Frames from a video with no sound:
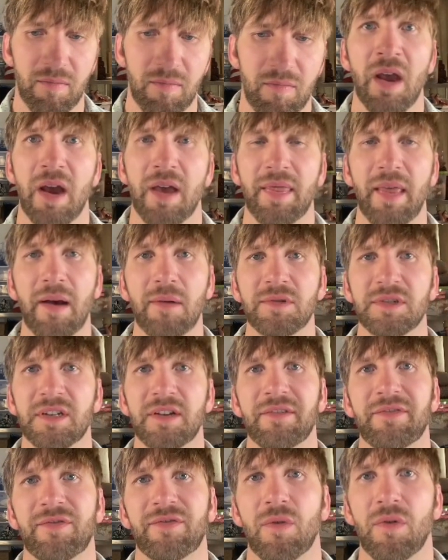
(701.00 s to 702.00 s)
And that was
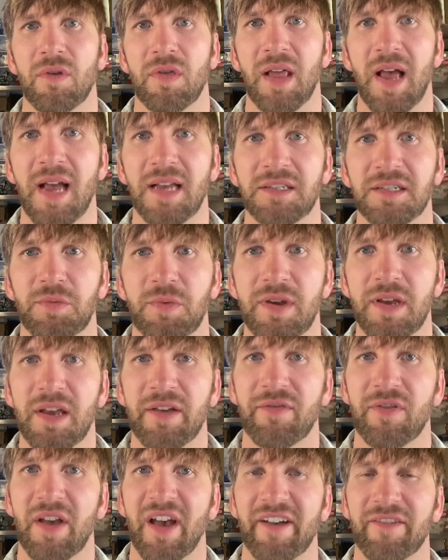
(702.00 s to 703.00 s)
it for last week.
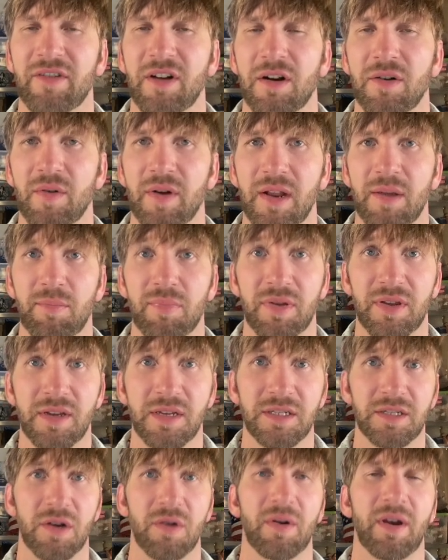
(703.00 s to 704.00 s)
If you haven't already,
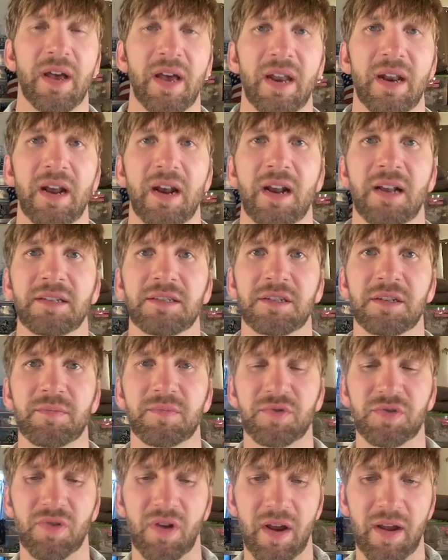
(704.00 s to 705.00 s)
please go ahead and
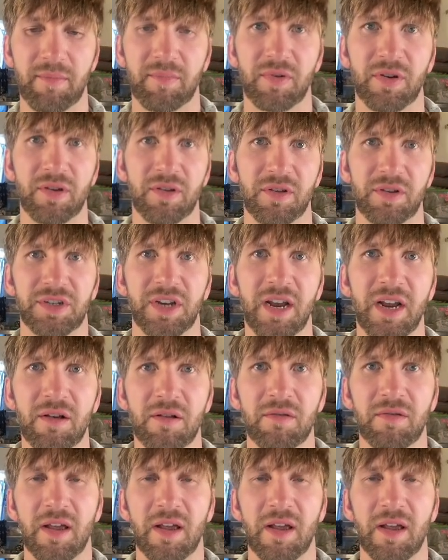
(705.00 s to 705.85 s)
subscribe to the channel,